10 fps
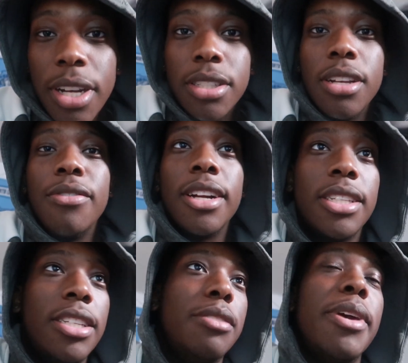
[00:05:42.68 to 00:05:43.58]
of our
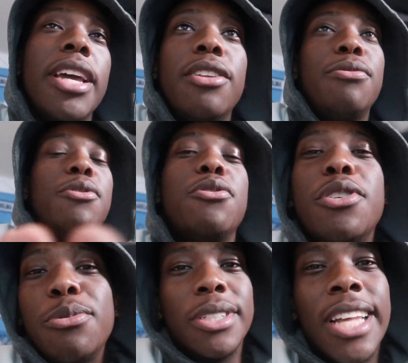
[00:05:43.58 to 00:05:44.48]
team, had the
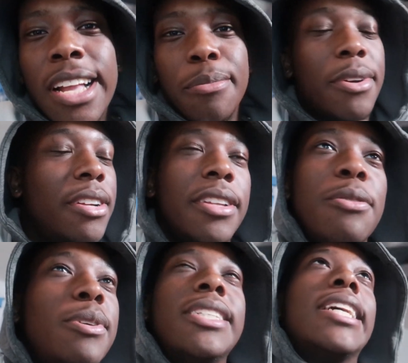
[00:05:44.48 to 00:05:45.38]
phone. It was like like
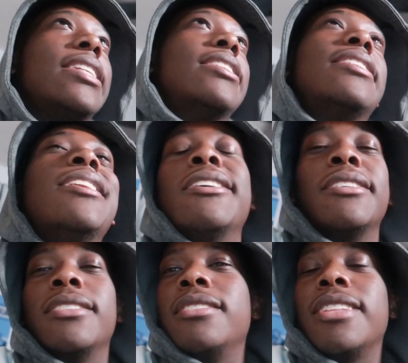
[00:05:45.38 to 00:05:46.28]

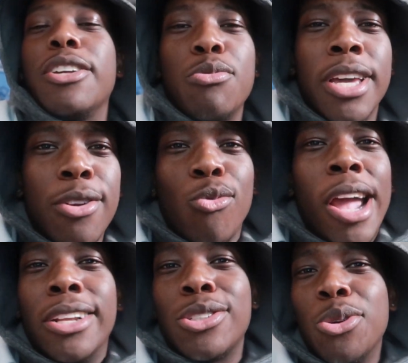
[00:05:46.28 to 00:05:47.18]
you couldn't
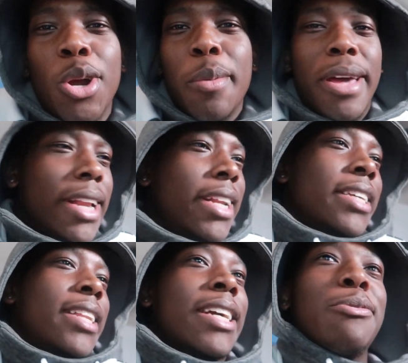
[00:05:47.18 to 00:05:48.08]
write a story better
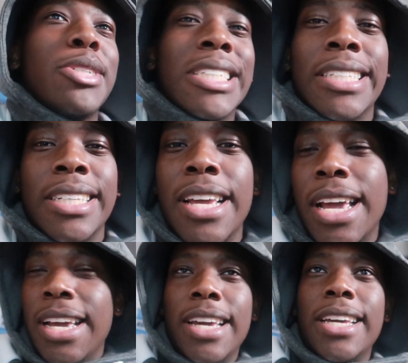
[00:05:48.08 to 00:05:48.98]
than it. Like it was just
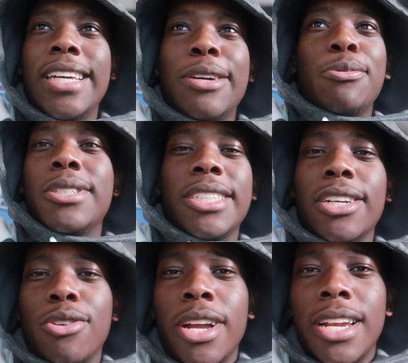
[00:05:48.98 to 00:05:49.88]

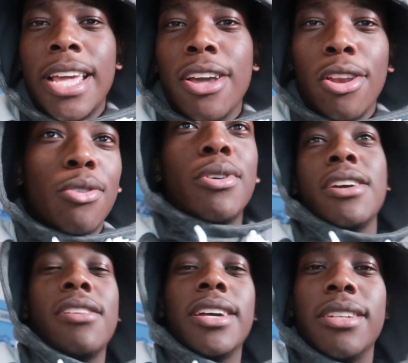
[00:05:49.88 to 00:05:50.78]
a great day all
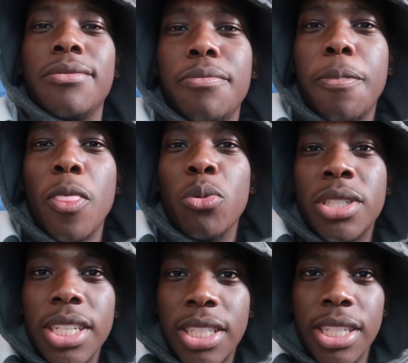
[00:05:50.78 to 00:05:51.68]
around. Like,
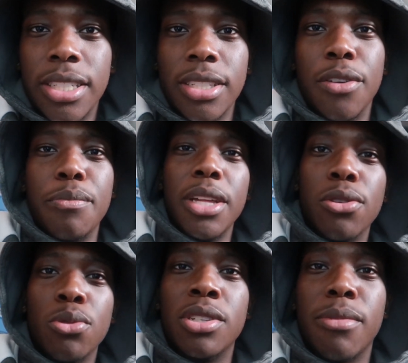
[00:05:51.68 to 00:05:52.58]
what's the chances of me
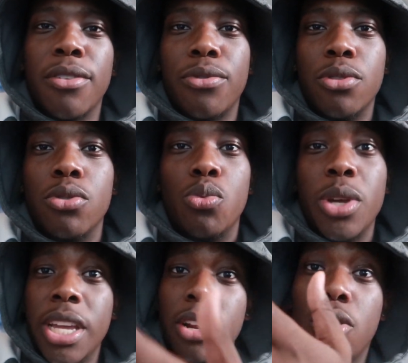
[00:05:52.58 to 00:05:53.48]
losing my phone?
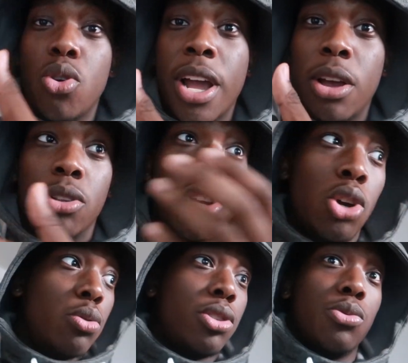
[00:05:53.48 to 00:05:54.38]
We in the crowd. The
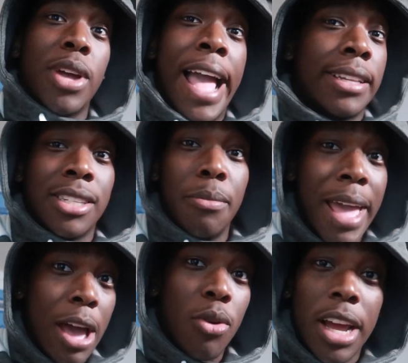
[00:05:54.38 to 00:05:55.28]
coach has
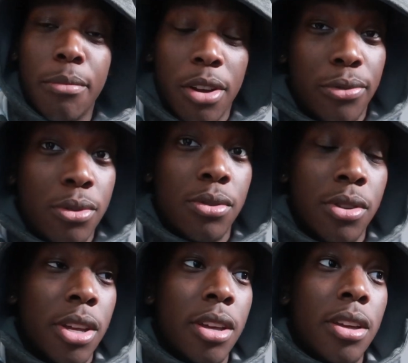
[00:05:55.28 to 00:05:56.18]
somehow got my
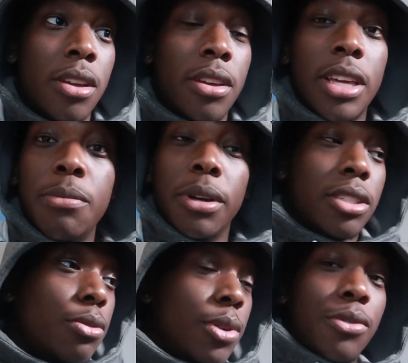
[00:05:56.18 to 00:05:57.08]
phone. He
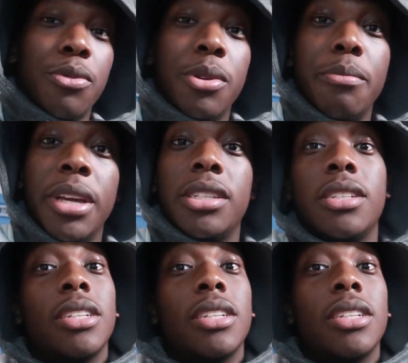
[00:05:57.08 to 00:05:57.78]
must have went from the bench